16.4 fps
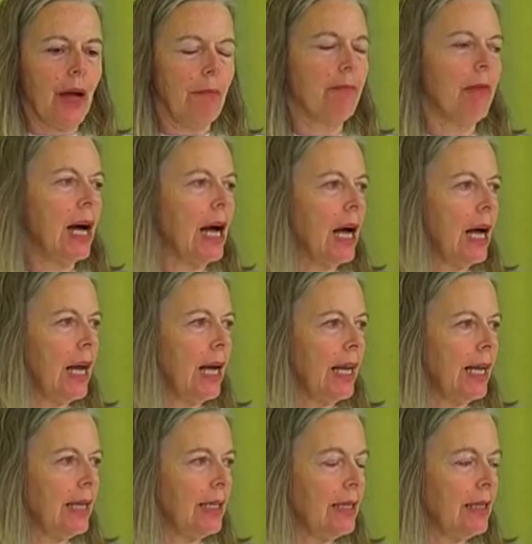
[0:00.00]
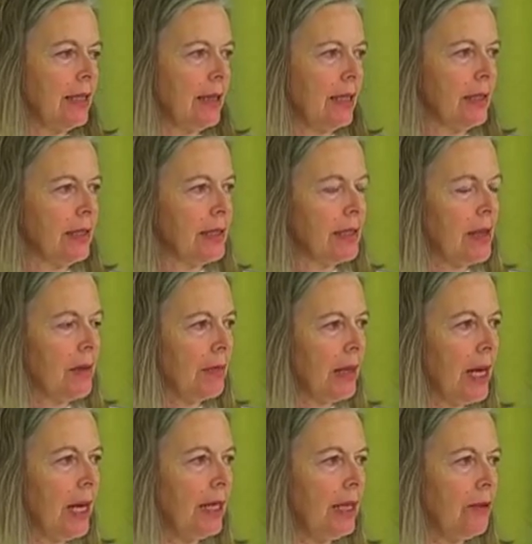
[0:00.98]
a mind that's some
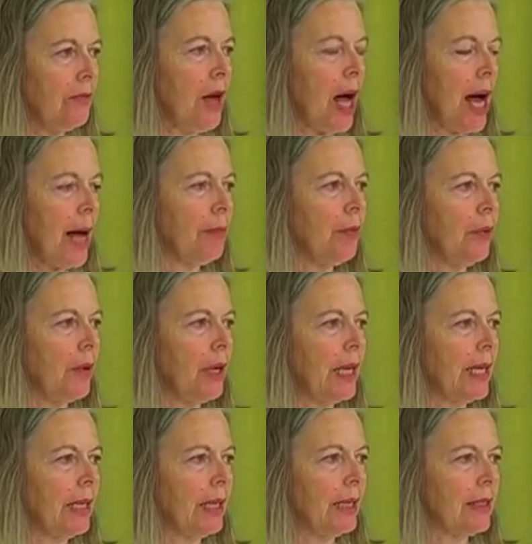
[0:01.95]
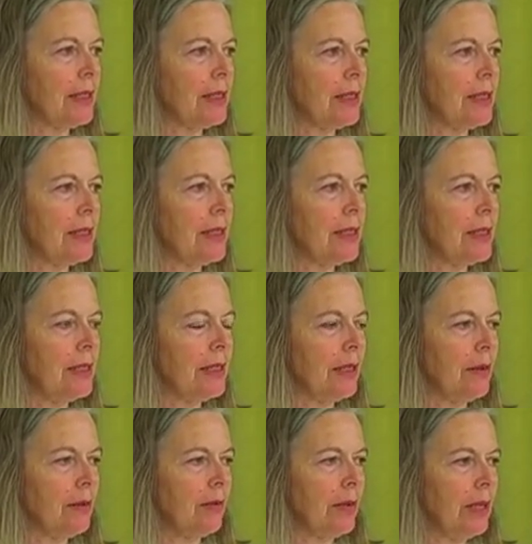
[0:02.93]
kind of operating
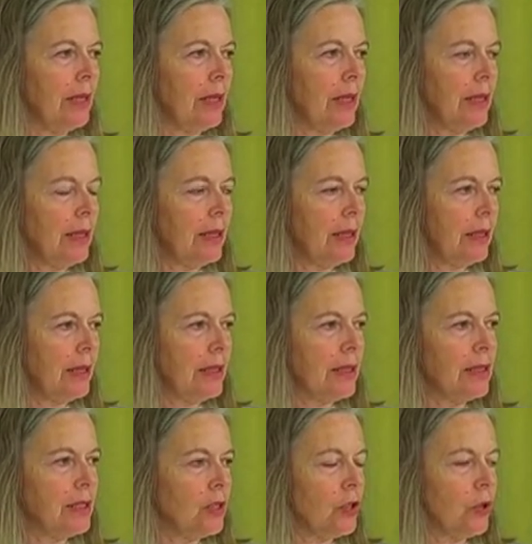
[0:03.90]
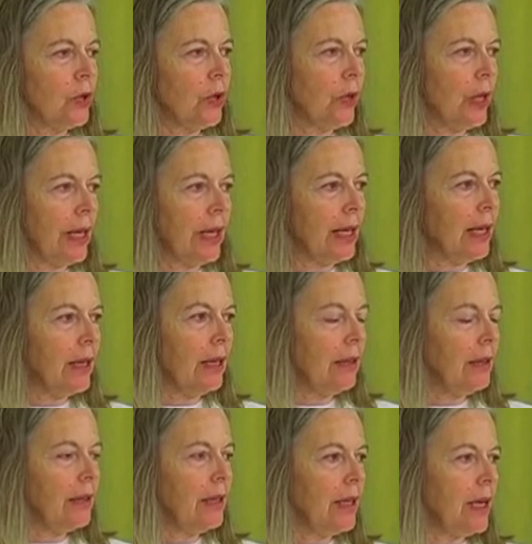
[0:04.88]
system that is storing
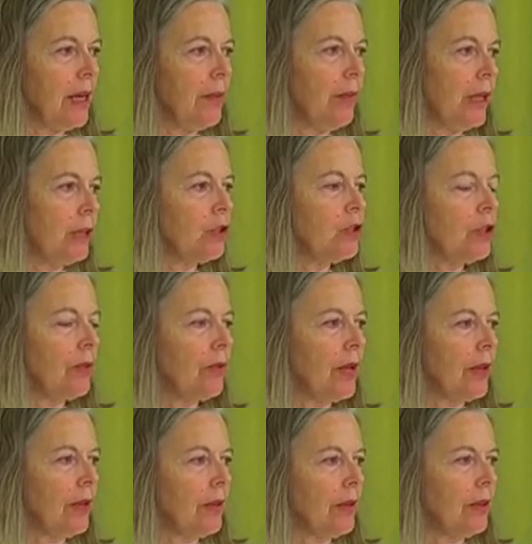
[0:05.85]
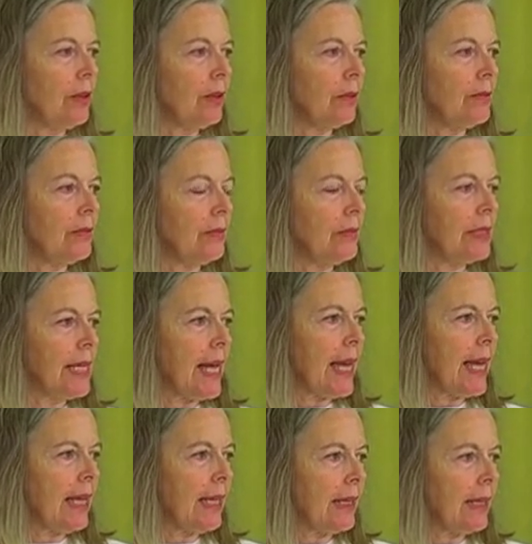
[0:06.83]
a bunch of other
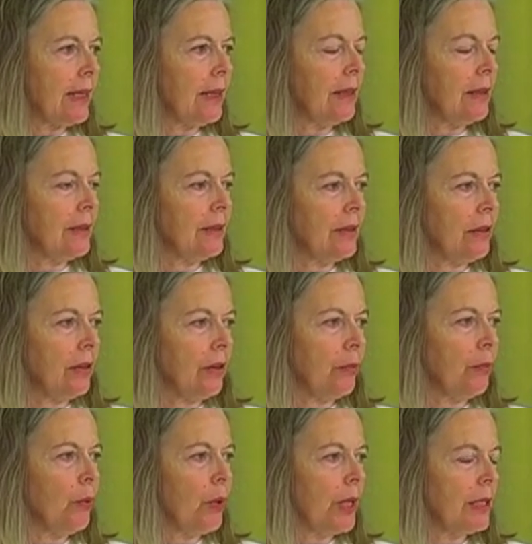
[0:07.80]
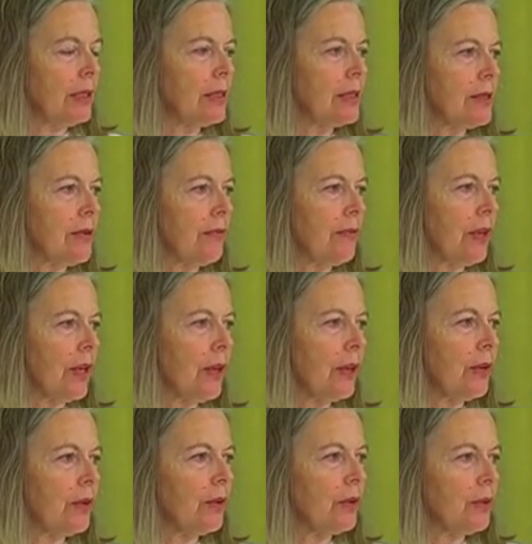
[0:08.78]
data or points of
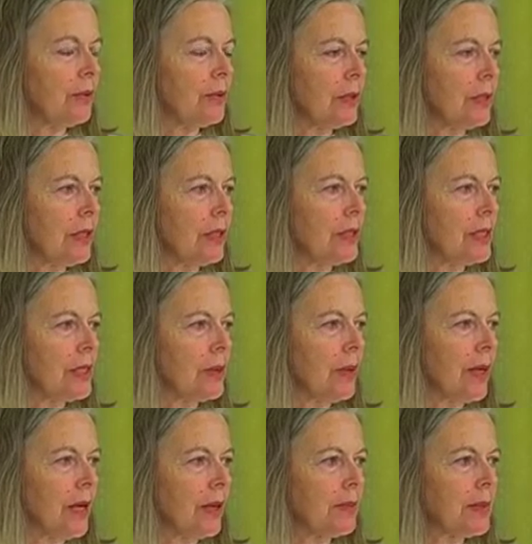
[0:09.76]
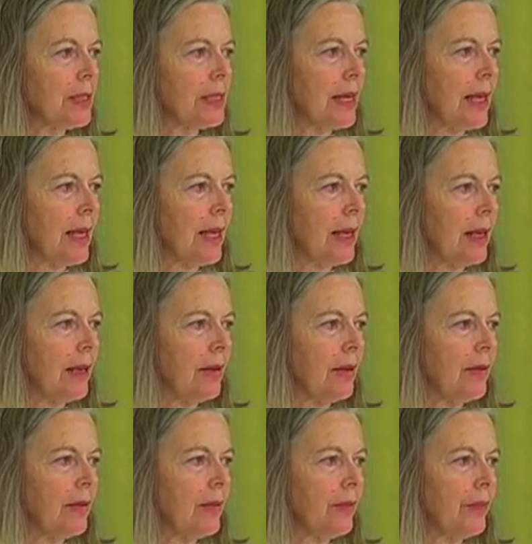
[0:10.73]
view. Do you see what I'm saying?